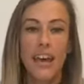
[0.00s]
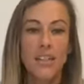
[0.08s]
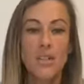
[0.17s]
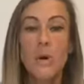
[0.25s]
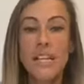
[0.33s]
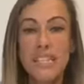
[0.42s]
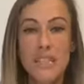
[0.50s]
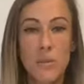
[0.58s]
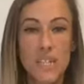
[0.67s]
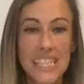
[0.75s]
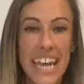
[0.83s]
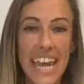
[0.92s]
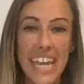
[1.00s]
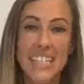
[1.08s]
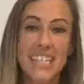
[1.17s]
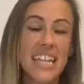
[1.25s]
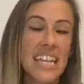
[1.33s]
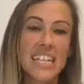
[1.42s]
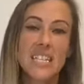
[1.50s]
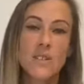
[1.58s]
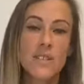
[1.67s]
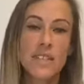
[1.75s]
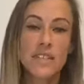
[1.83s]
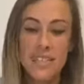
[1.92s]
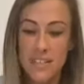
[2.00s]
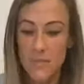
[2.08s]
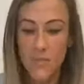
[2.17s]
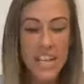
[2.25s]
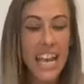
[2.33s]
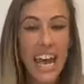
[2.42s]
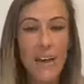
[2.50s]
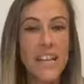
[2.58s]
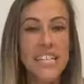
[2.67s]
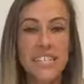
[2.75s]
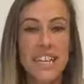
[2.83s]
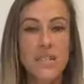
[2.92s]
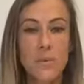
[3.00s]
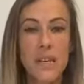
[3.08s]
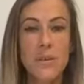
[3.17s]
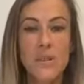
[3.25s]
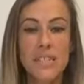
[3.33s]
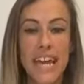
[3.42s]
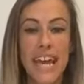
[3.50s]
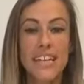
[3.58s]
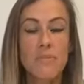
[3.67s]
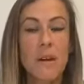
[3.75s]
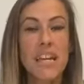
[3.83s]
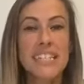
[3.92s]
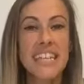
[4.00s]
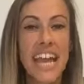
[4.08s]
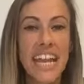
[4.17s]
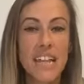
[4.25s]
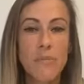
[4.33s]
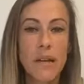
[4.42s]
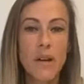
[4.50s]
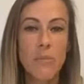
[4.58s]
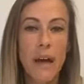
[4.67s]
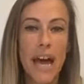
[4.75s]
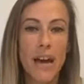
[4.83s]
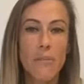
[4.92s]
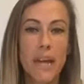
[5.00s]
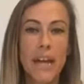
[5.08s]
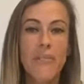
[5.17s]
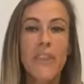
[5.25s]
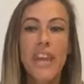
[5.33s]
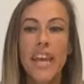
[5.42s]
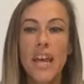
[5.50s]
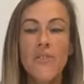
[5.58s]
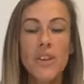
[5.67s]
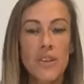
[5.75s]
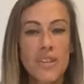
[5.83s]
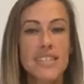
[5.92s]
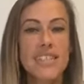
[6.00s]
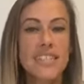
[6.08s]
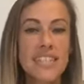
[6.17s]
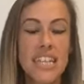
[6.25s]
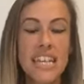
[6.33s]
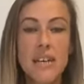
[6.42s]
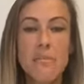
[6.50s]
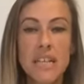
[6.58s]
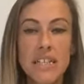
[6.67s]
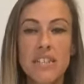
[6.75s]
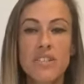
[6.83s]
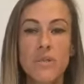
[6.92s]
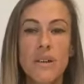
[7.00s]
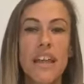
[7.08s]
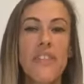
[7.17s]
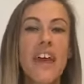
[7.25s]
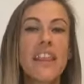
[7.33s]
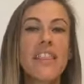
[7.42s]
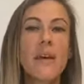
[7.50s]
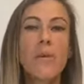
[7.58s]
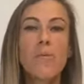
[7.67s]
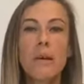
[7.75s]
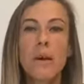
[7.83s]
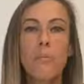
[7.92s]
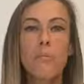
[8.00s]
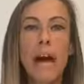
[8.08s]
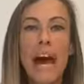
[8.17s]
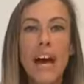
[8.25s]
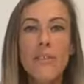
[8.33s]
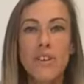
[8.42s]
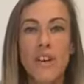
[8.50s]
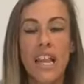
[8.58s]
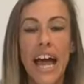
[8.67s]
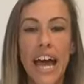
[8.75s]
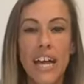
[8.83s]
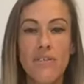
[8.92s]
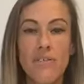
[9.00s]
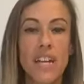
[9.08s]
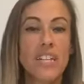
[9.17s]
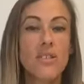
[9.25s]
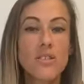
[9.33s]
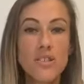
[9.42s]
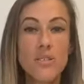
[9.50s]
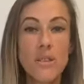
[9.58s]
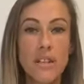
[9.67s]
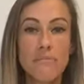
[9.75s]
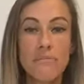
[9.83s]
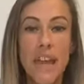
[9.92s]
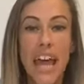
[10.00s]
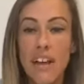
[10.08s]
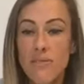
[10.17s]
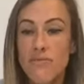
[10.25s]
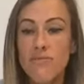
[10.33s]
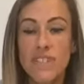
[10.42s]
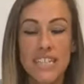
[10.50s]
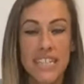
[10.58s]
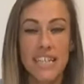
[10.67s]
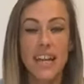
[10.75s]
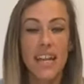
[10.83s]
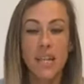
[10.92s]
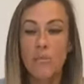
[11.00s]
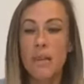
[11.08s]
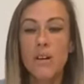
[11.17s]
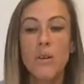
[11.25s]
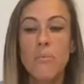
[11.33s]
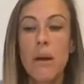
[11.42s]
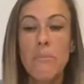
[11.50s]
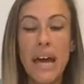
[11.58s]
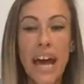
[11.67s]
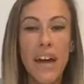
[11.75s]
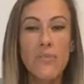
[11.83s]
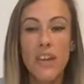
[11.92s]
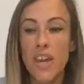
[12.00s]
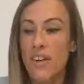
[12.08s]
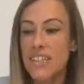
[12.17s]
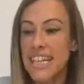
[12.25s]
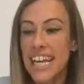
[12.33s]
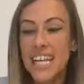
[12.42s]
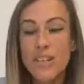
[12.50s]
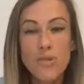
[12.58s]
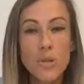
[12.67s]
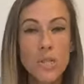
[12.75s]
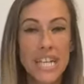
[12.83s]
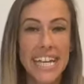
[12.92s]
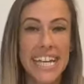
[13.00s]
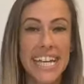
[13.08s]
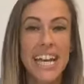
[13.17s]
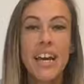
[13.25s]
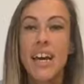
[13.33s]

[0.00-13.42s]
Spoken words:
21 days, at least for now, let's set 21 days, because then it'll become a habit. If you consistently commit to doing that, then they will become part of your life and you'll do them. Everything, and it'll become part of your daily routine.